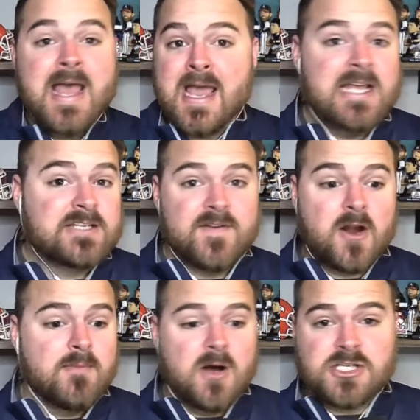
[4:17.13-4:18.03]
He's
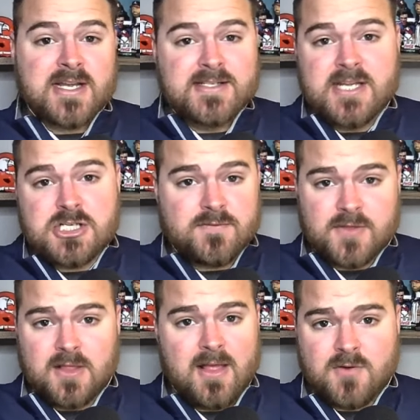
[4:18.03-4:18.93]
very much in contention for
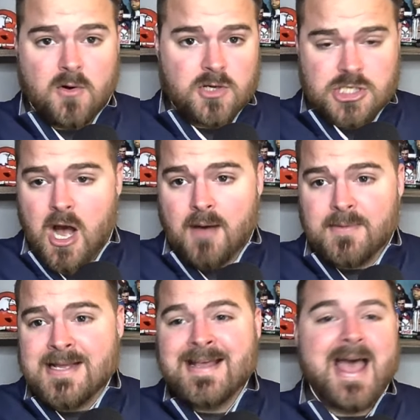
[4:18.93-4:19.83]
the left guard job,
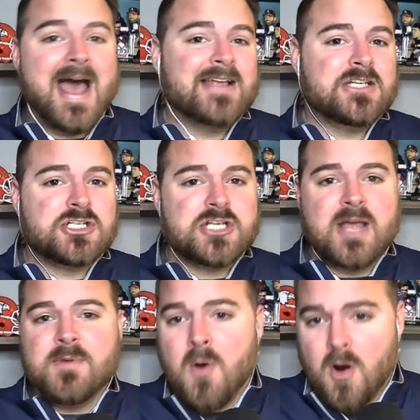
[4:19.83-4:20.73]
as is
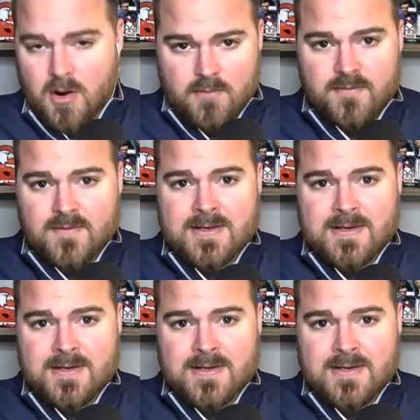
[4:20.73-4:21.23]
Sham Umarov,